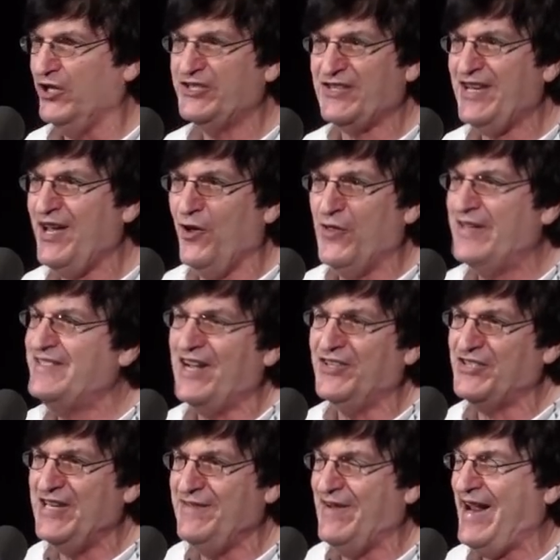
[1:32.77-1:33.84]
It's a hill that
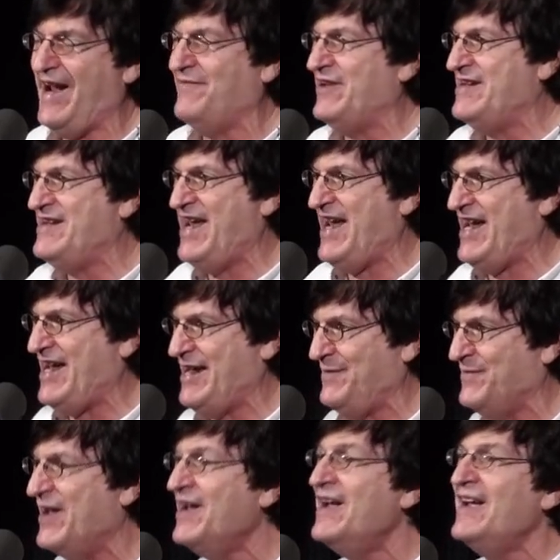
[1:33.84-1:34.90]
doesn't even have a name,